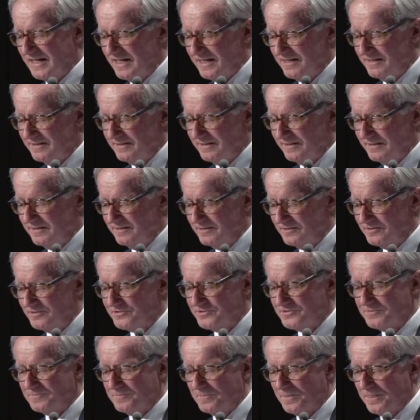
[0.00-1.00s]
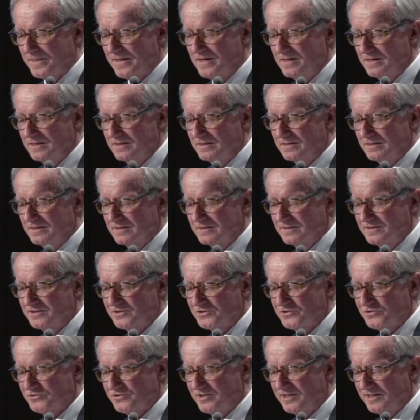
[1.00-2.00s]
anything else the
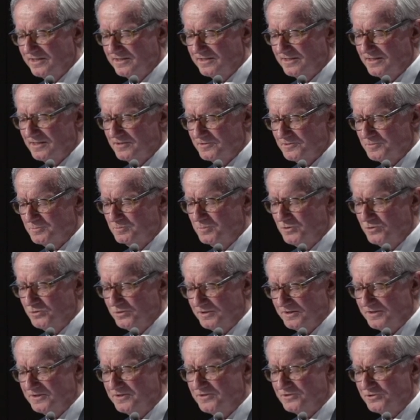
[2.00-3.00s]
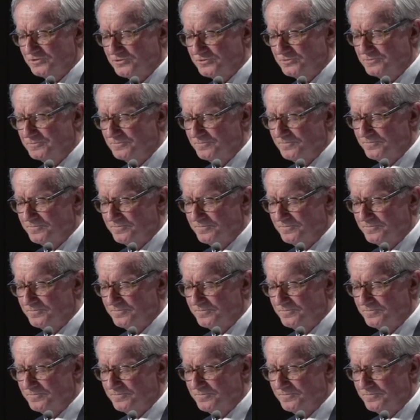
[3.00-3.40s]
Australia I was born into.